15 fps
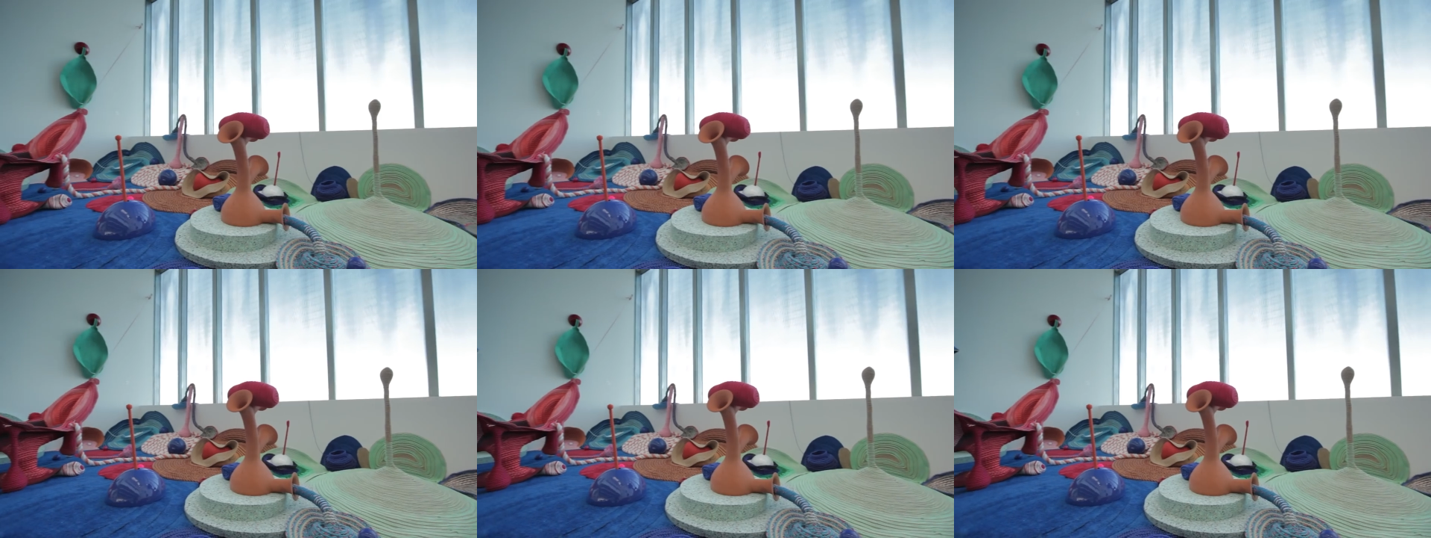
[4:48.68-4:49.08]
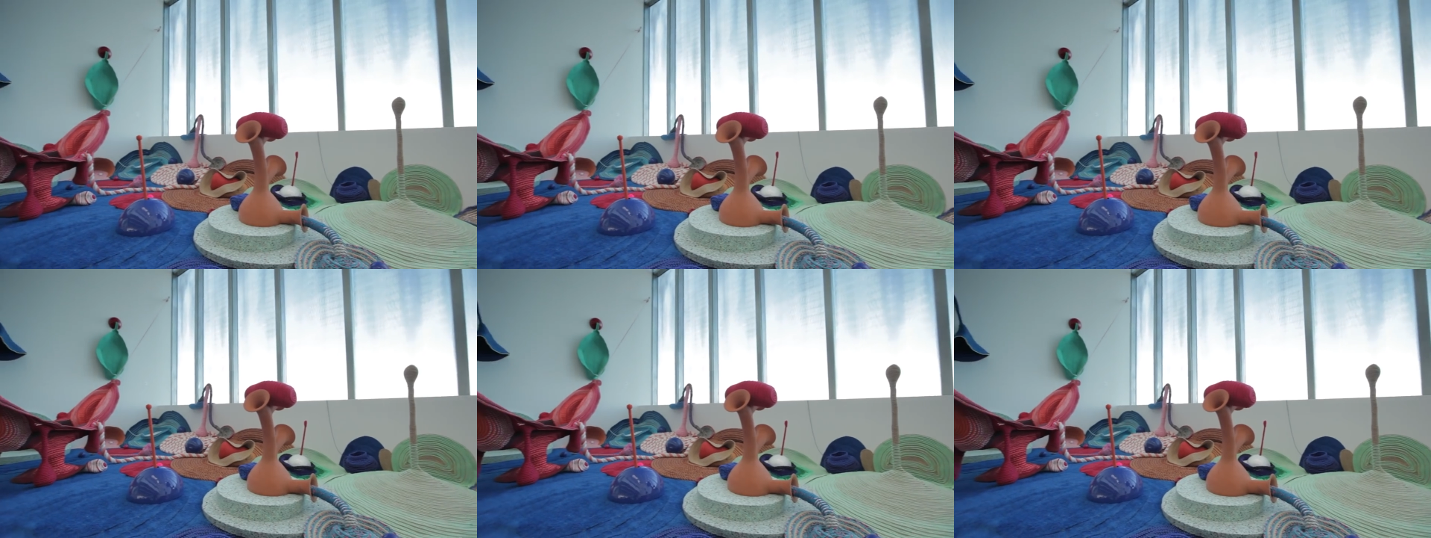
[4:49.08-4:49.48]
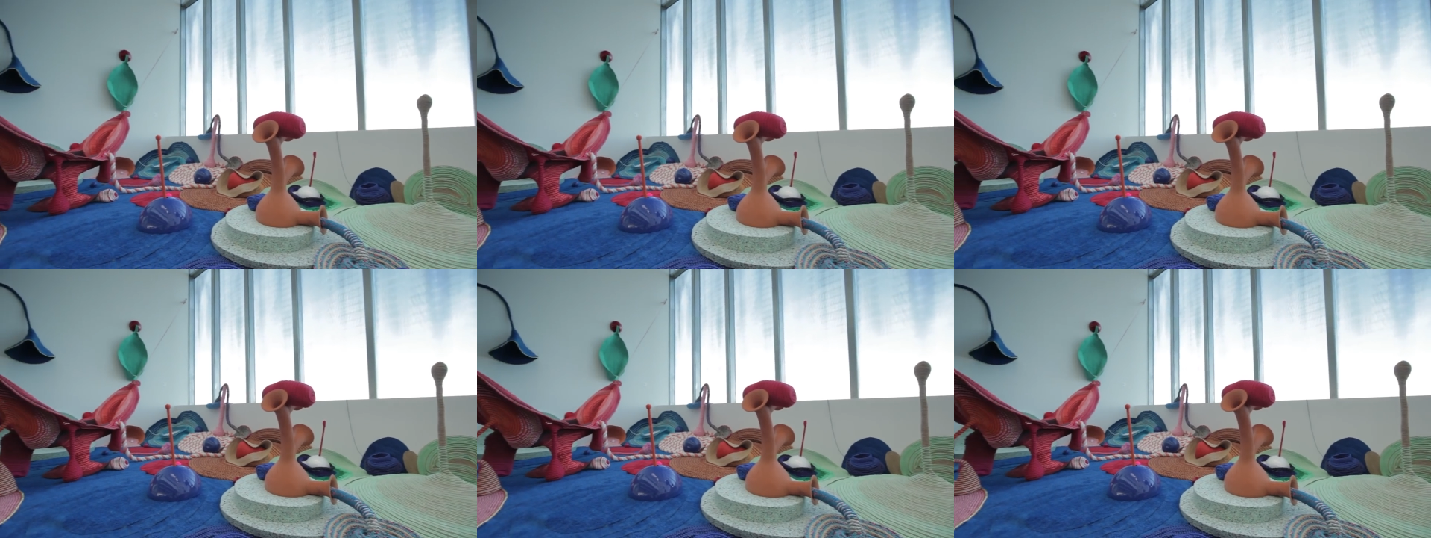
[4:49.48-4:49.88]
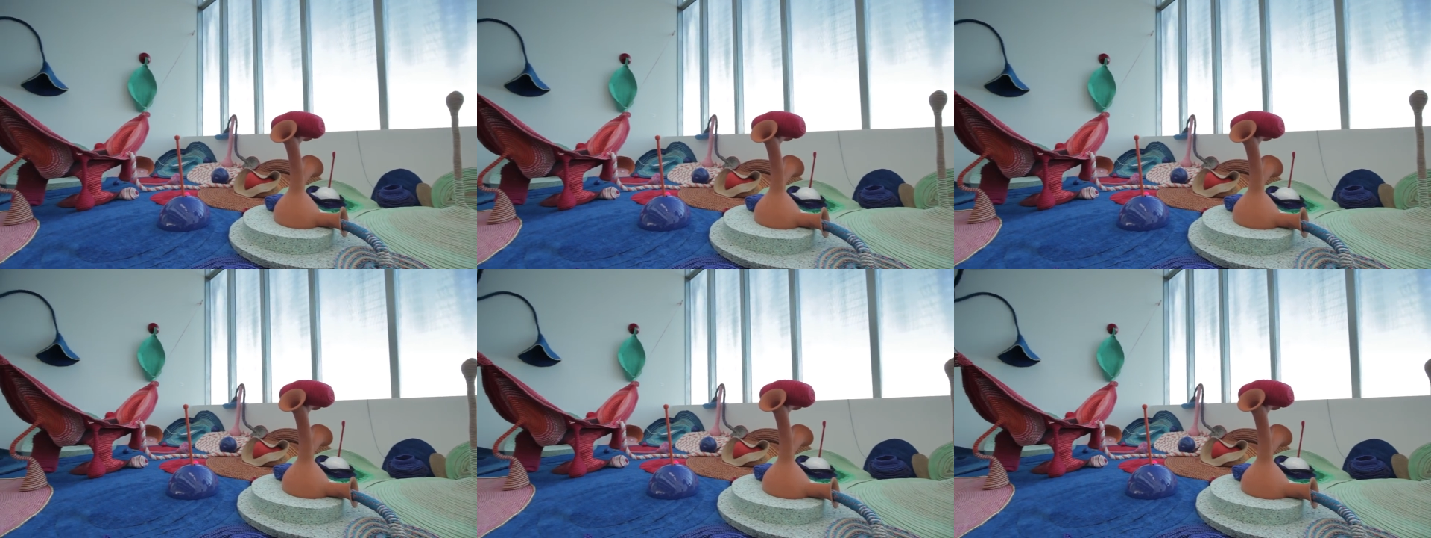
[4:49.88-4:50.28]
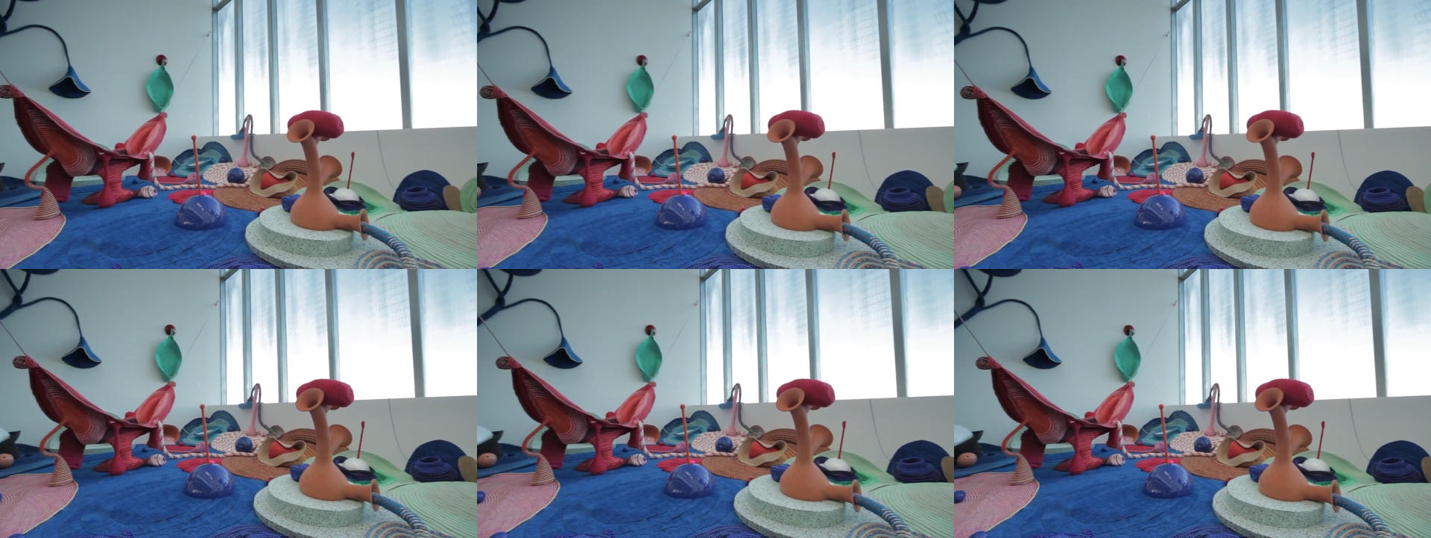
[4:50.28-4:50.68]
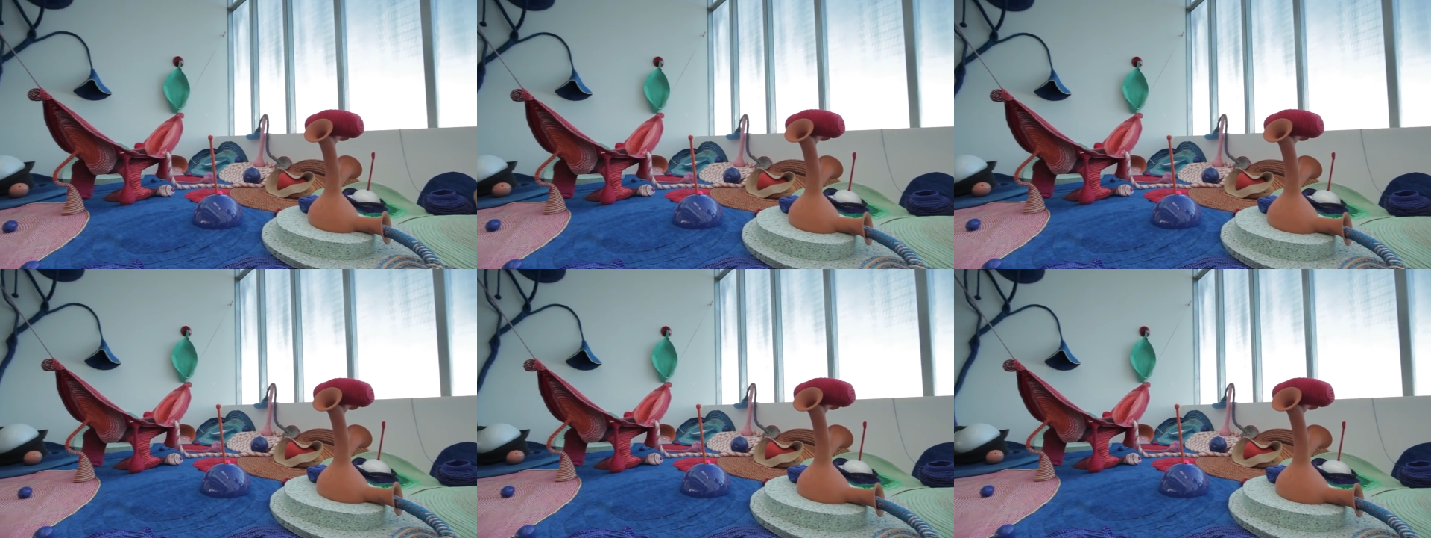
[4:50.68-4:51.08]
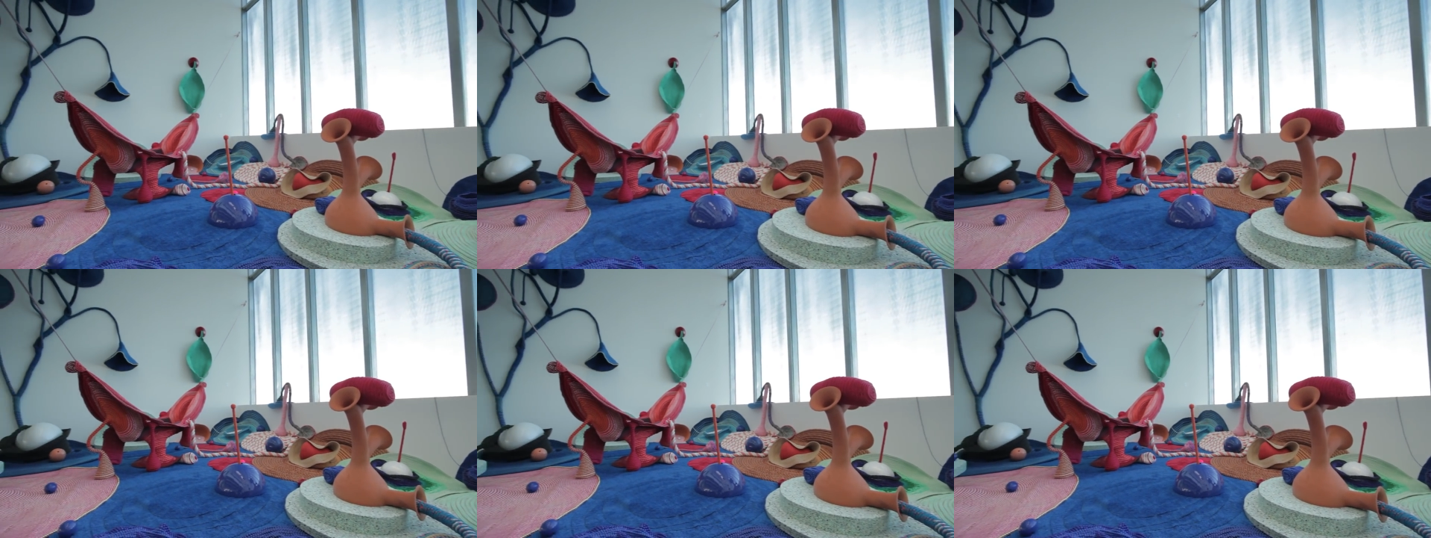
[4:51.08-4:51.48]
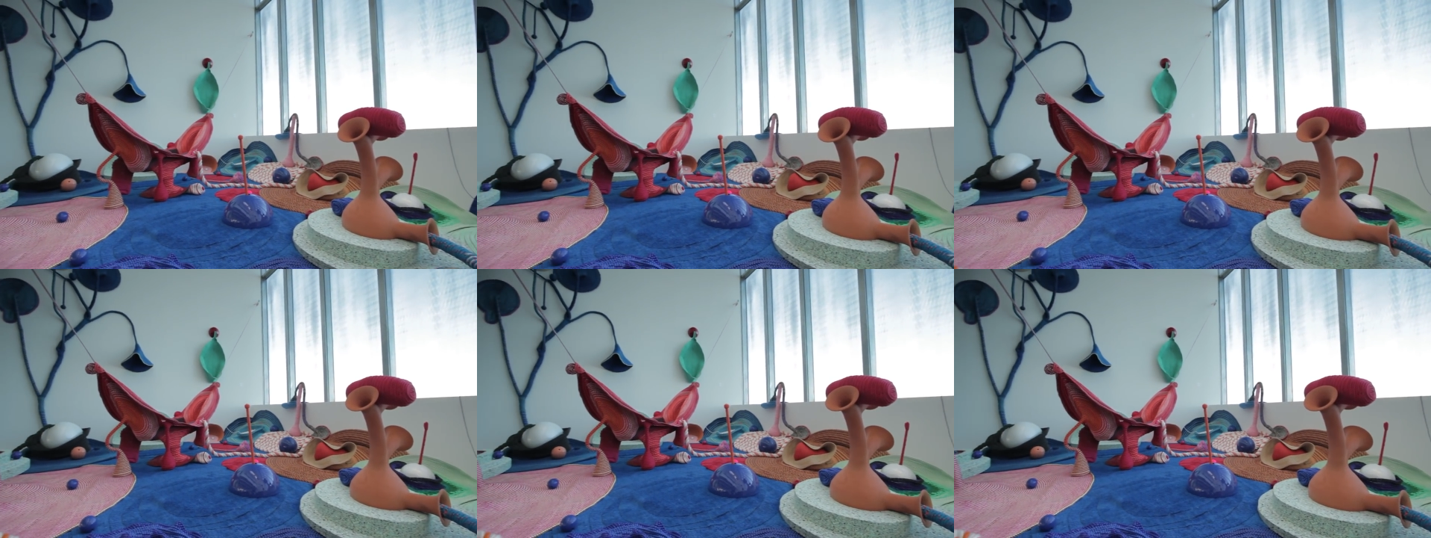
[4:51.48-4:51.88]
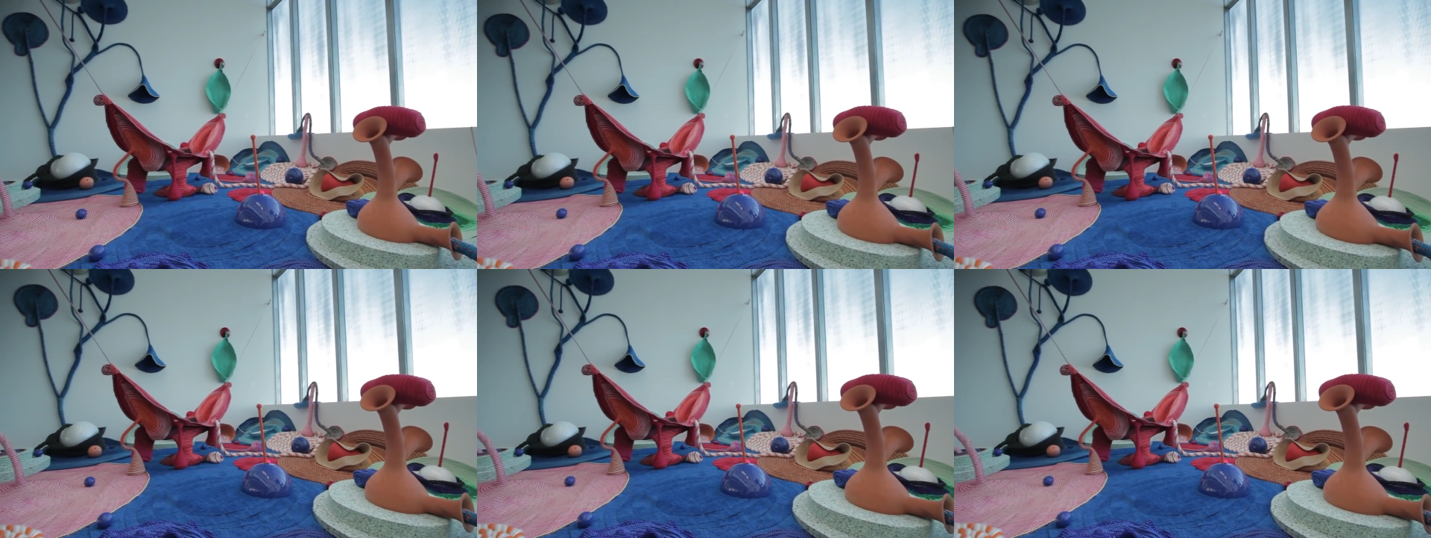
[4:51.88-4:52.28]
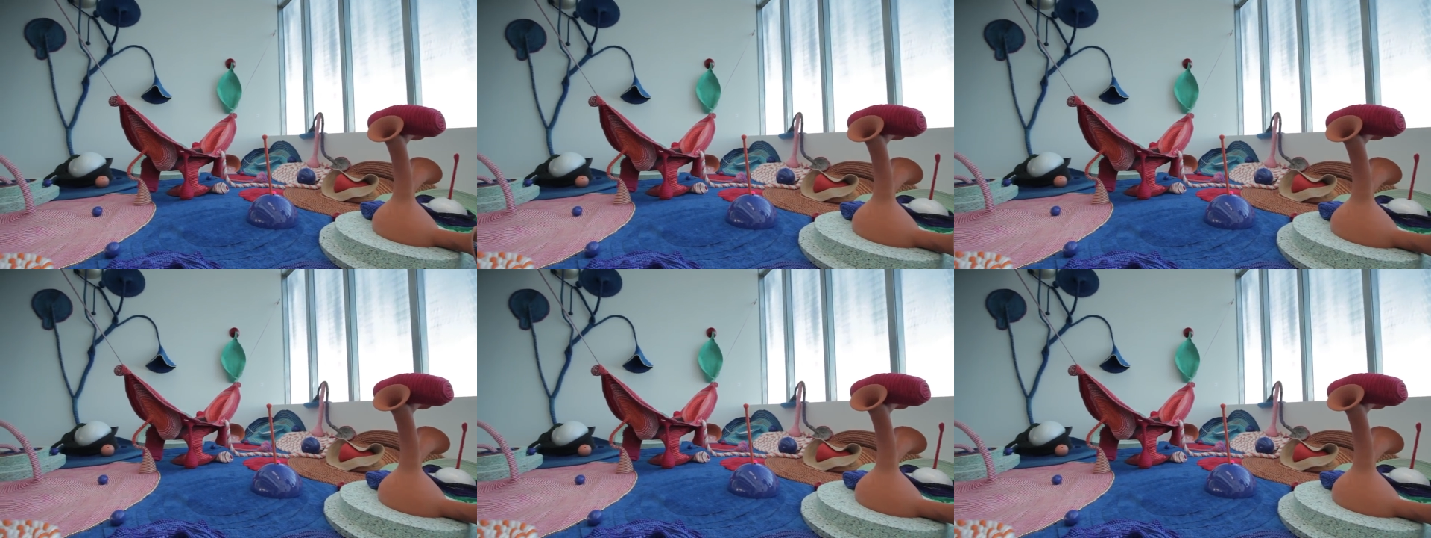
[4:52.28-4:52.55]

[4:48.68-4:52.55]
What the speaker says: No face is visible, so there are no lips to read.